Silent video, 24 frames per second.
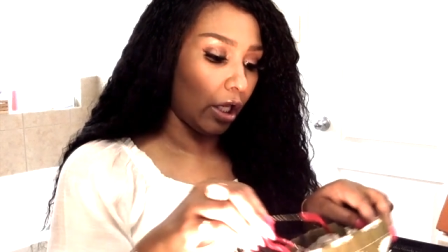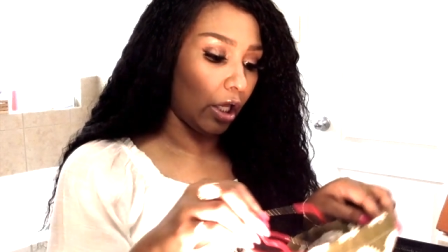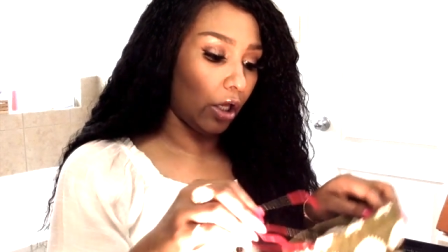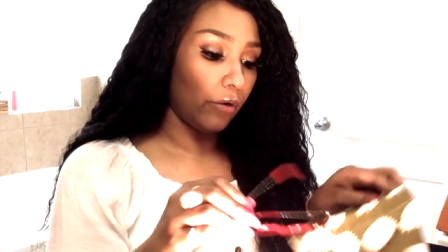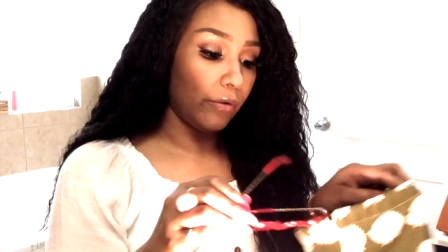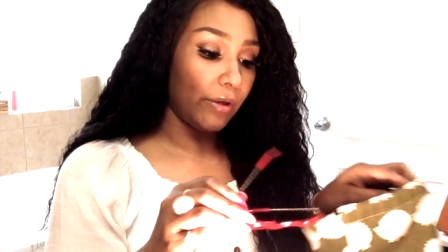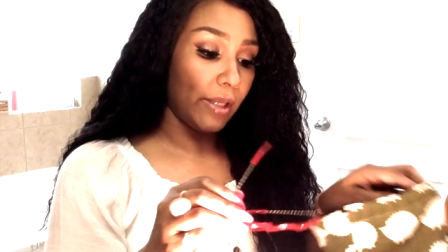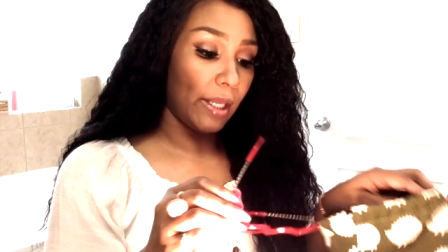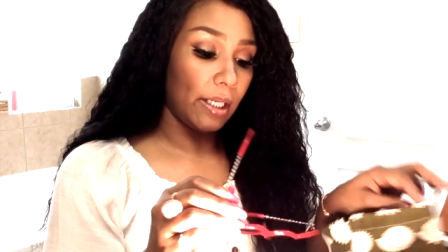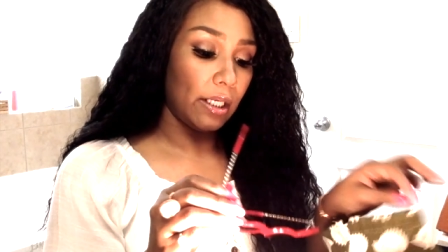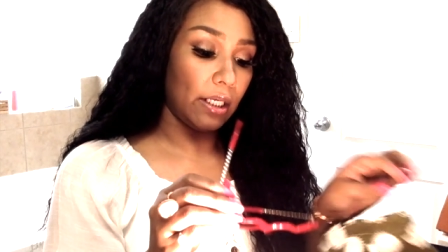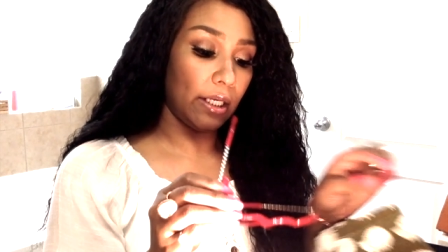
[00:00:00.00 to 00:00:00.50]

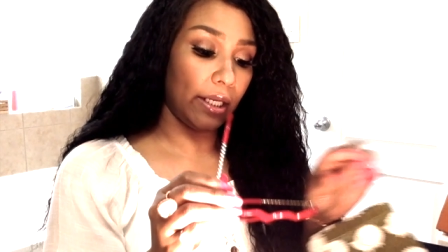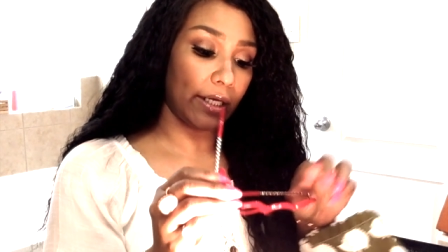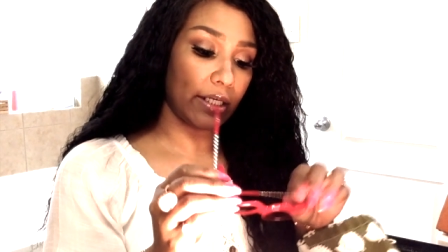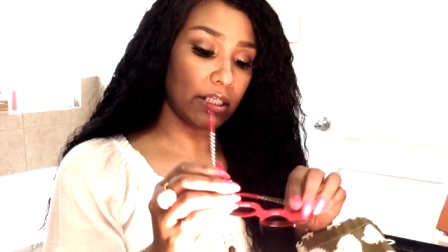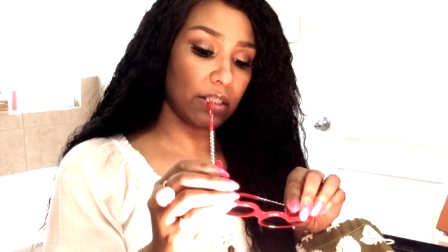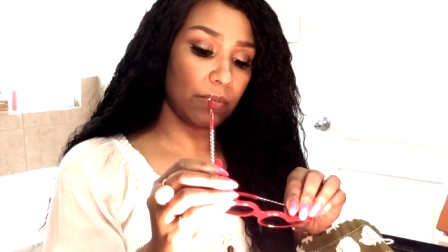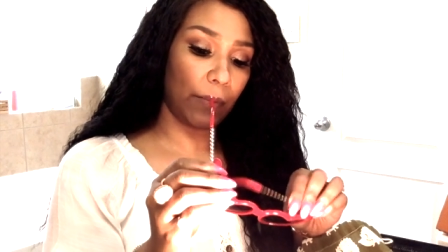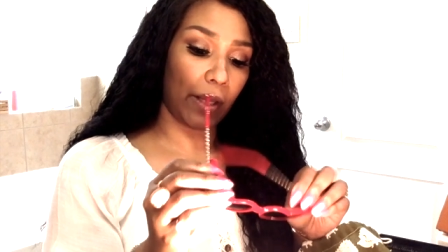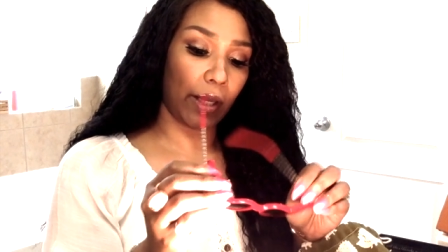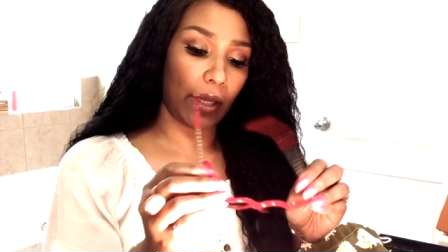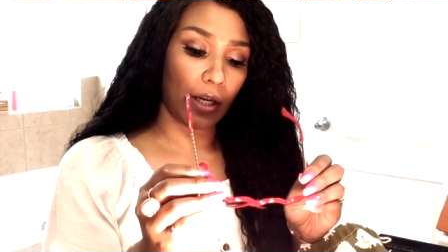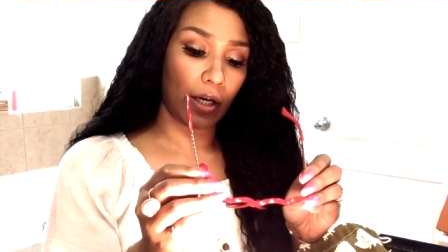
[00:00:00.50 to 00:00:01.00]
Okay,
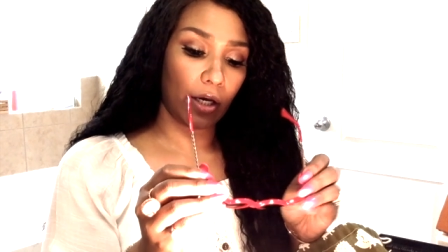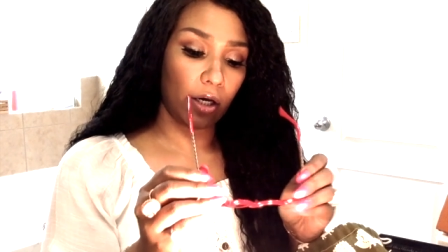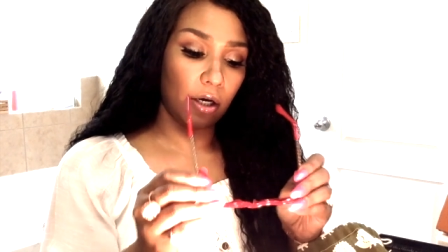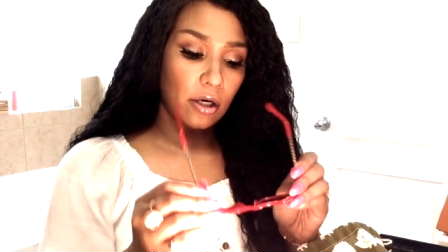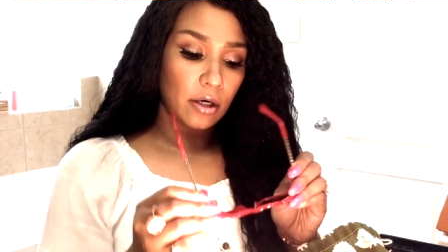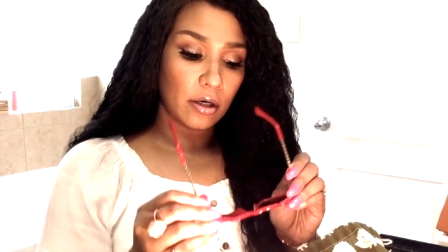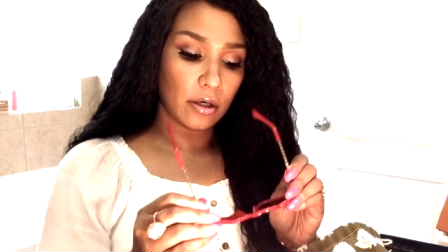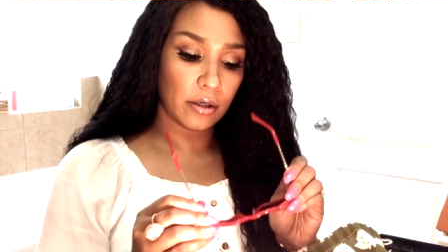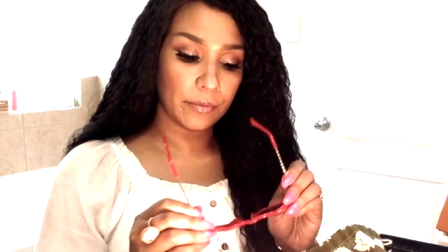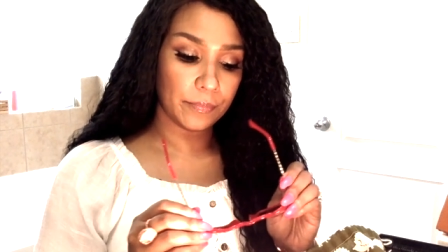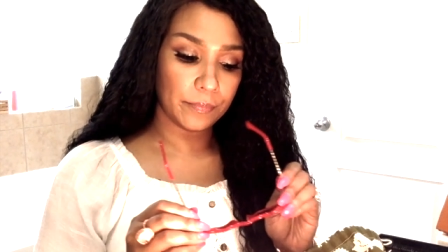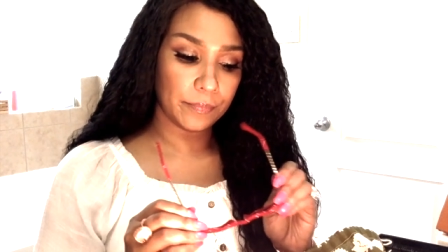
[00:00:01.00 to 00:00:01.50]
next
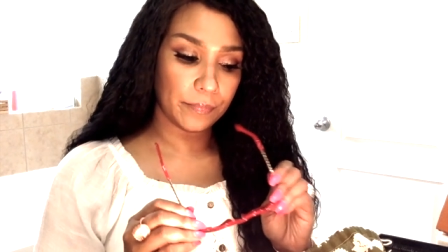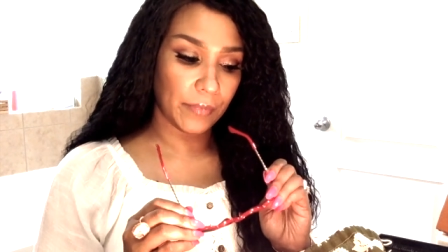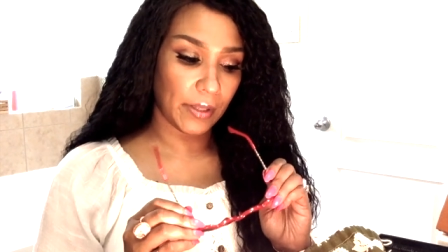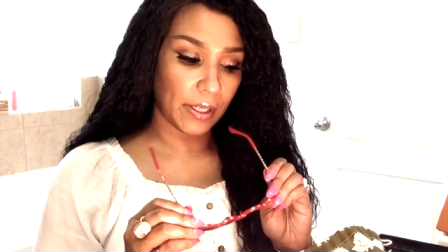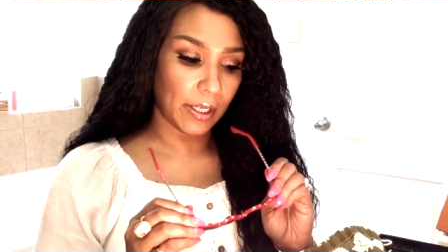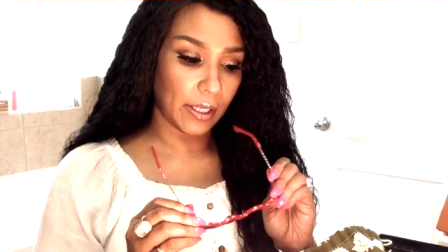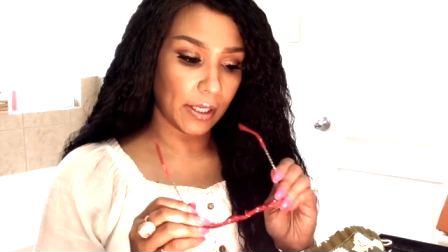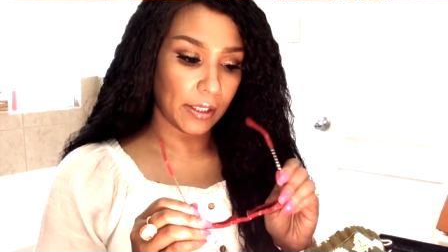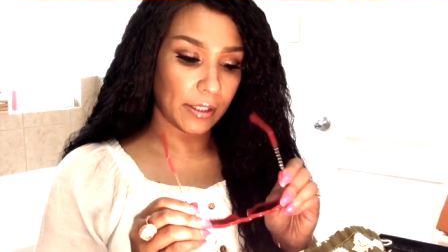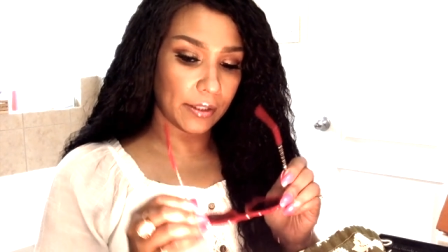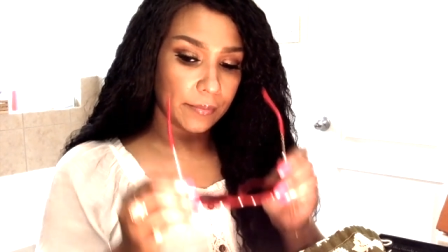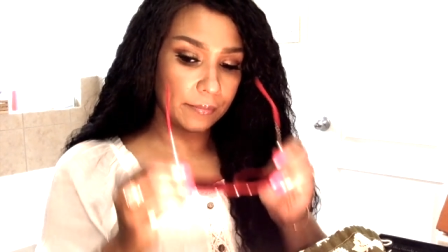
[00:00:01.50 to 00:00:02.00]
pair.
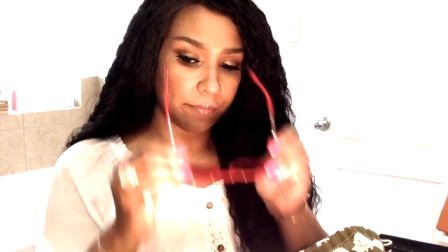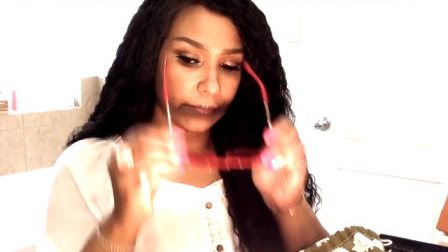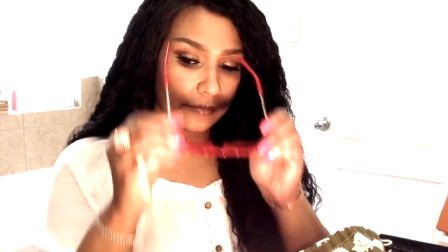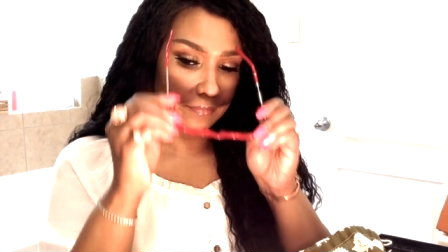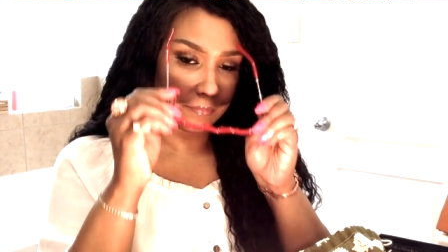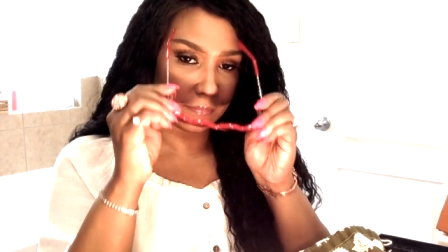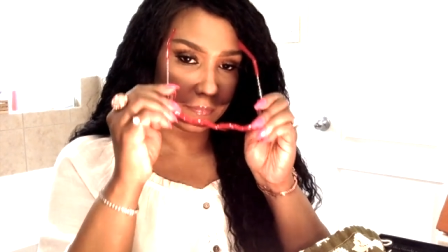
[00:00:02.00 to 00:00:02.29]
Hey.